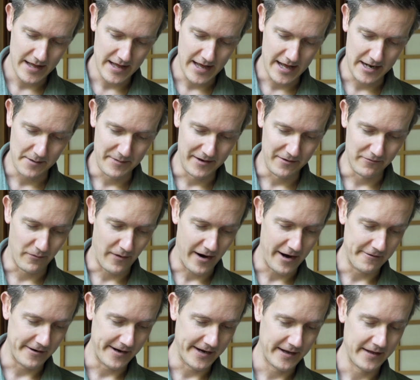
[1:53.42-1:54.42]
And a bit of
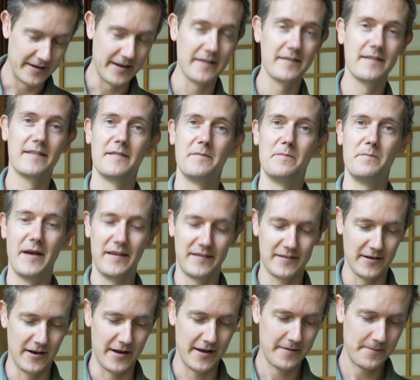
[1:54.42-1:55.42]
wiring, and that's
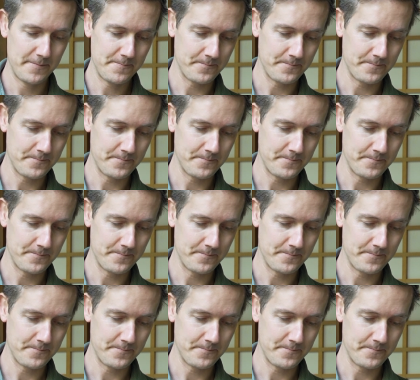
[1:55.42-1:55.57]
basically it.